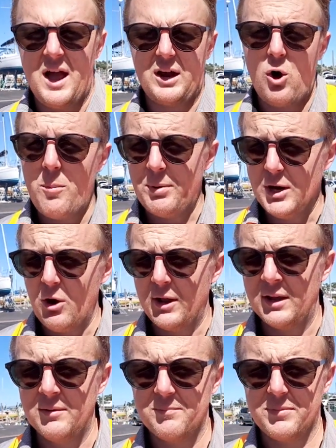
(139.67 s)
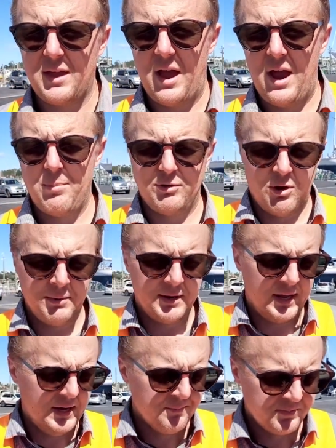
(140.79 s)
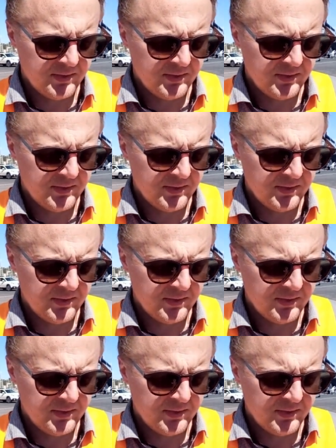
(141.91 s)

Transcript: copper loading predominantly.